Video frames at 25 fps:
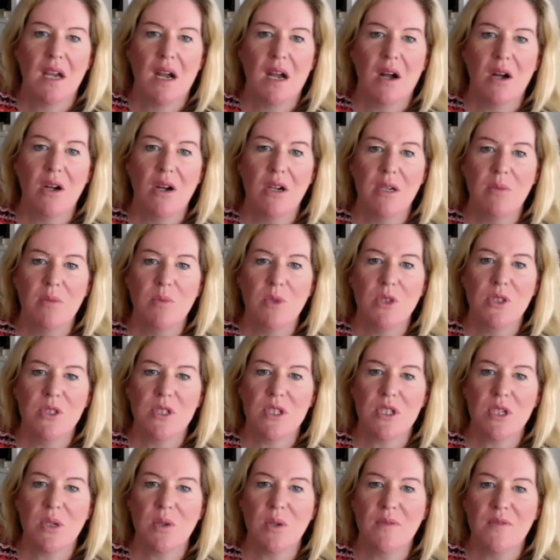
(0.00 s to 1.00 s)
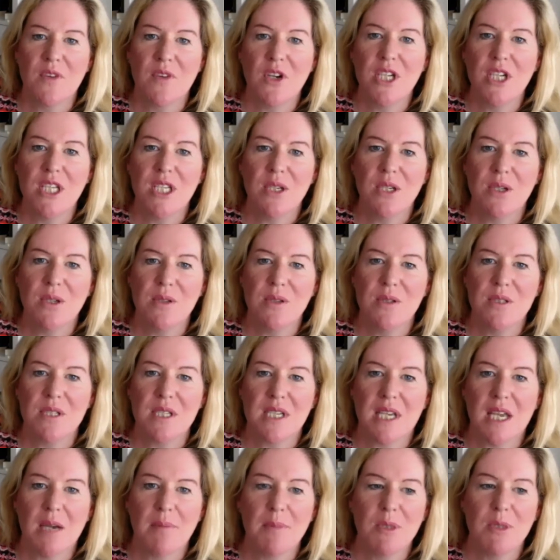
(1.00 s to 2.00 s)
I want to invite you to
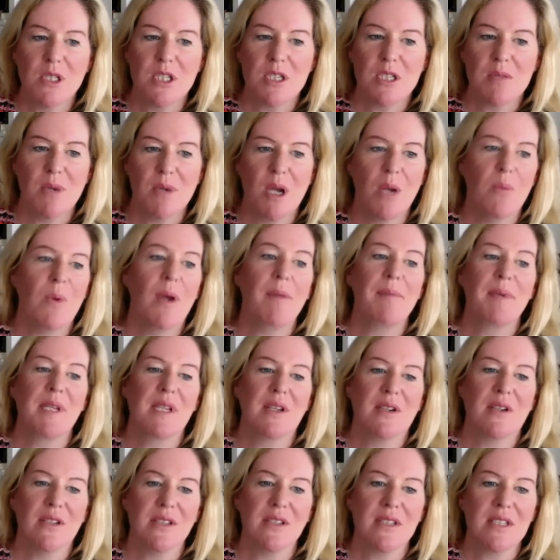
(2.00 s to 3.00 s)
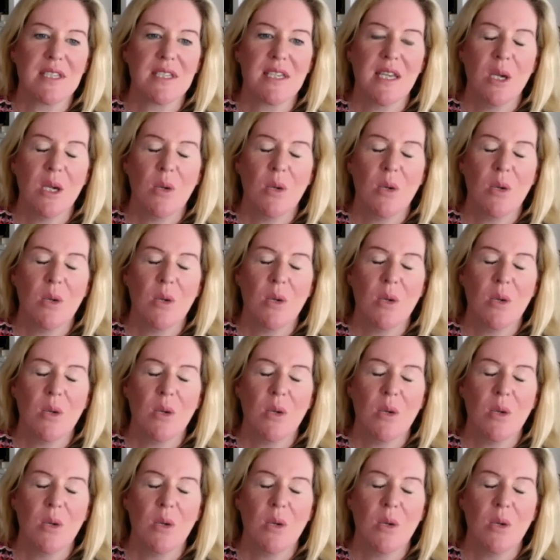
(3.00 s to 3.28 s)
come onto my webinars,